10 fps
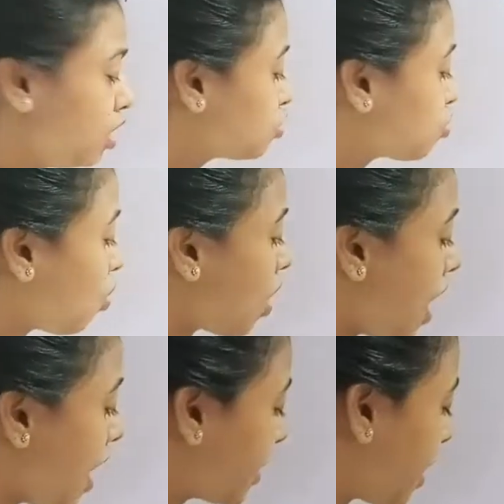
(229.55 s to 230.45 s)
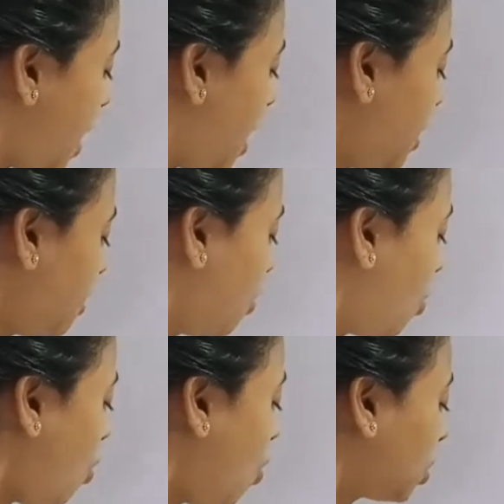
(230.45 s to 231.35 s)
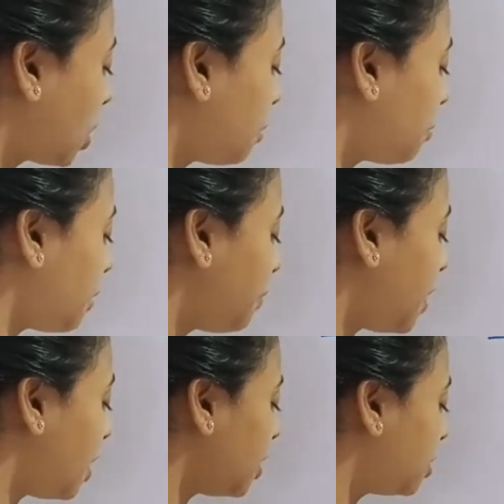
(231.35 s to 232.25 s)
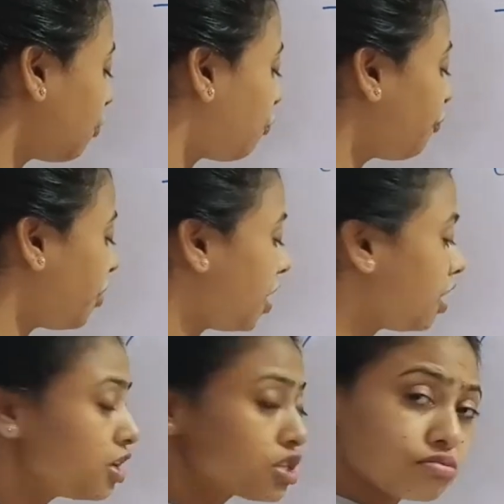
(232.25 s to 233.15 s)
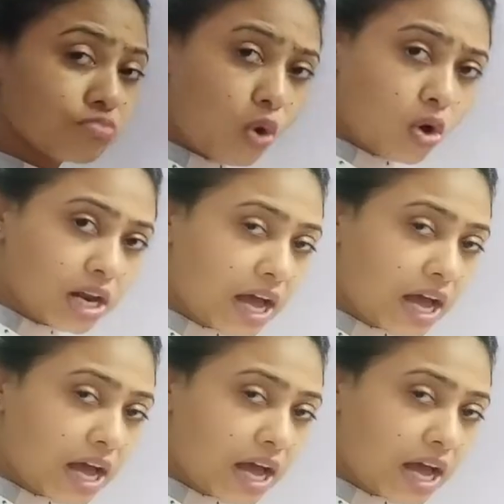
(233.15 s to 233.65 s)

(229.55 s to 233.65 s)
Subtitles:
So RR, or there may be another way, small